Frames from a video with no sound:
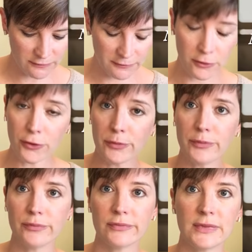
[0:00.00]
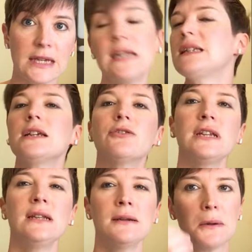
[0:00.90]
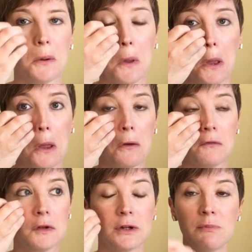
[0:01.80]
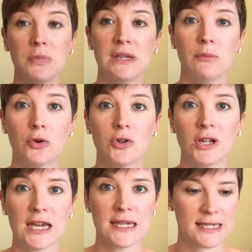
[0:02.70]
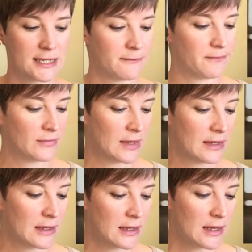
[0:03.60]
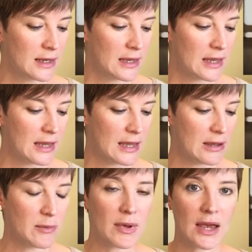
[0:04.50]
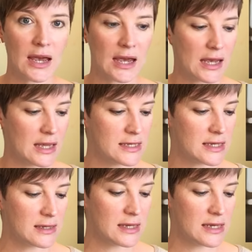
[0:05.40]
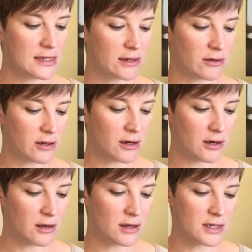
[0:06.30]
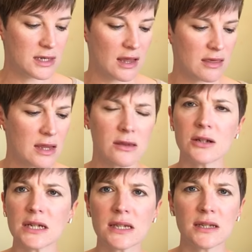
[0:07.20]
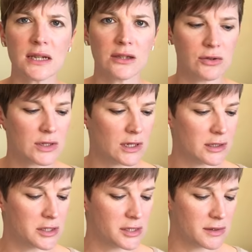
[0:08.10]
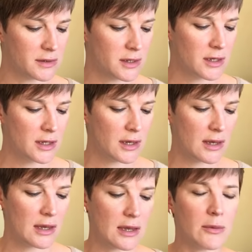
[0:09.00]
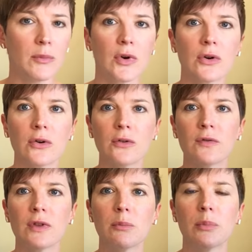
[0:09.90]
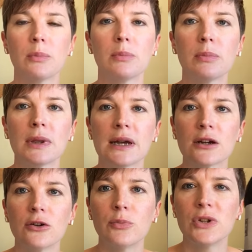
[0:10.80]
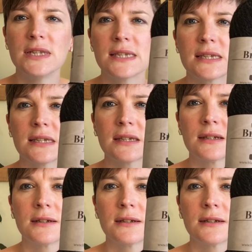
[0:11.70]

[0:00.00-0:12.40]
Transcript: from Katie Green of the Green Bean podcast. And these are, I think they're discontinued colours, of the Blacker Breeds.